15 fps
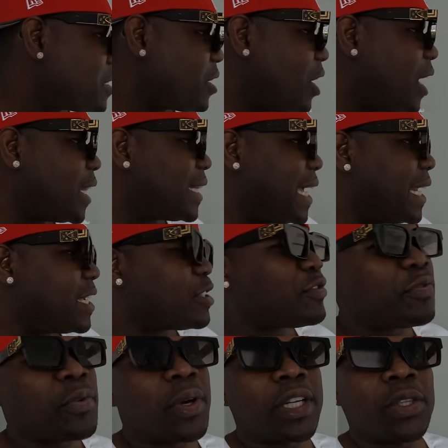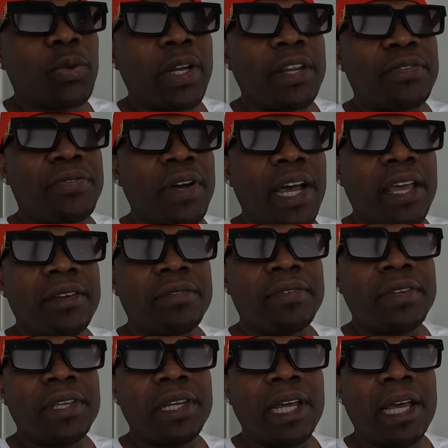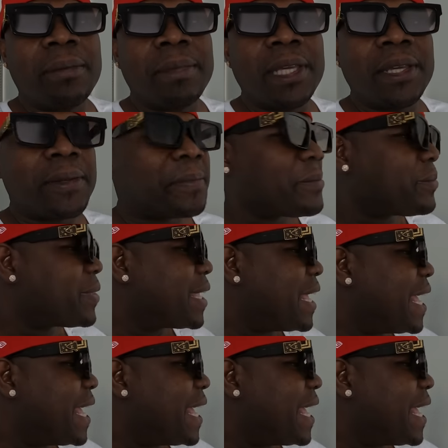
So all that is $425, you know what I mean?